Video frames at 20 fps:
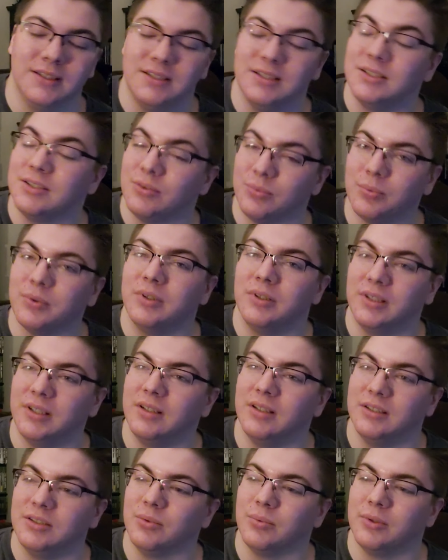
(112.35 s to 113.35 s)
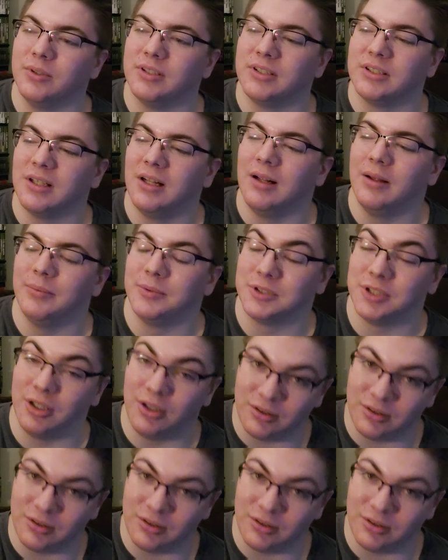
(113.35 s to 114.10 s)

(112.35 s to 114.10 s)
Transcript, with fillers: this is a really it's a really solid episode.